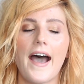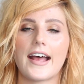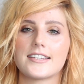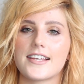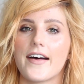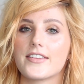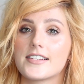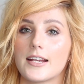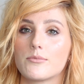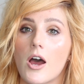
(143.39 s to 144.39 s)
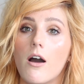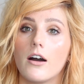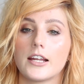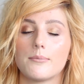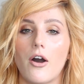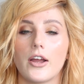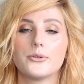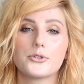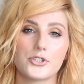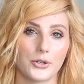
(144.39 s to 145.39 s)
And at the same time, I
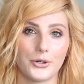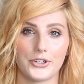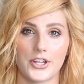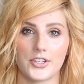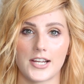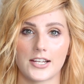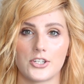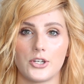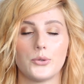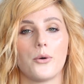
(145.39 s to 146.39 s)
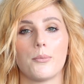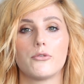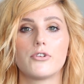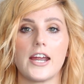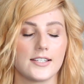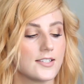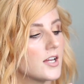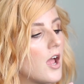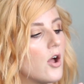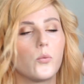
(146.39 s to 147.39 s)
also got another tattoo on my
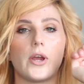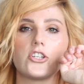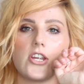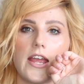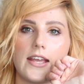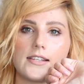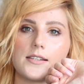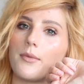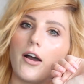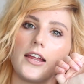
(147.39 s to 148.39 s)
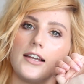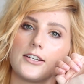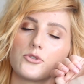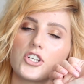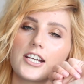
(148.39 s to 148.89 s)
wrist, which is my little